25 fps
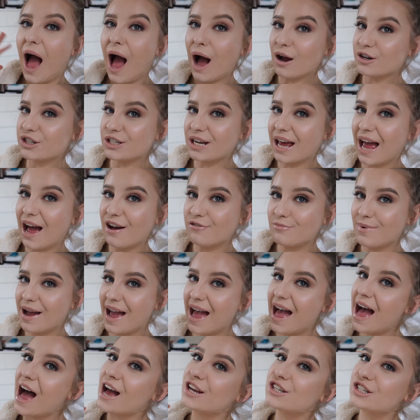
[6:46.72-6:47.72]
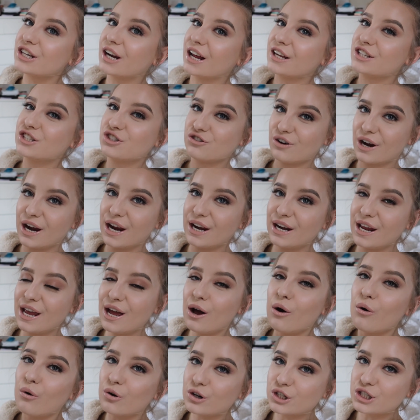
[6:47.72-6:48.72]
how should I have my hair should I straighten
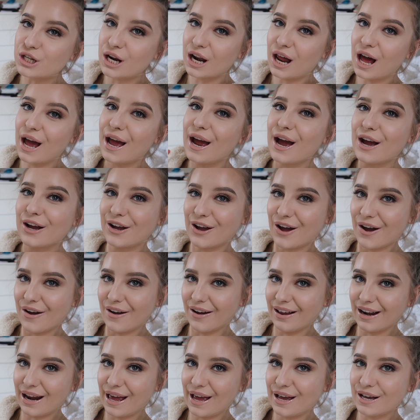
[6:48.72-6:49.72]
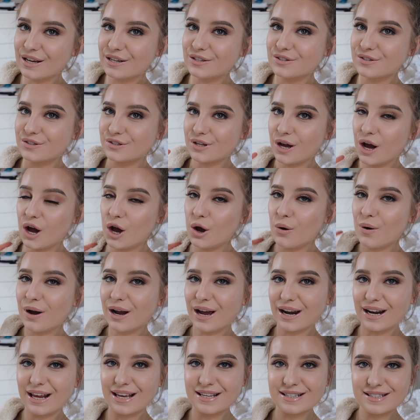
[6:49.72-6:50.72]
it or shall I curl it so
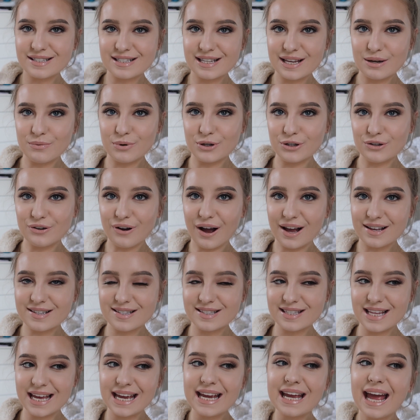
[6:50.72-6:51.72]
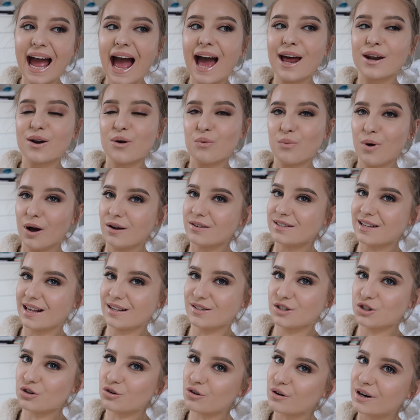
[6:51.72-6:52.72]
I'm gonna see what you guys think and whilst
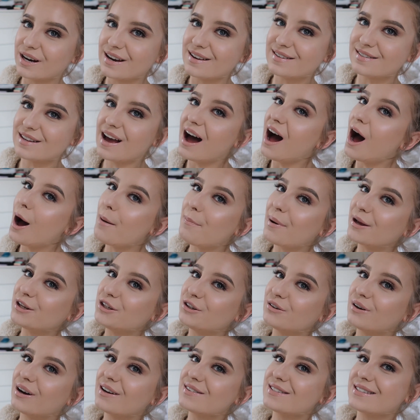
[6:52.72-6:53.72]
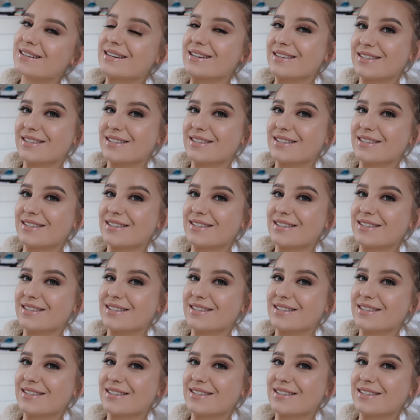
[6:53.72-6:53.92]
that story is up and you guys are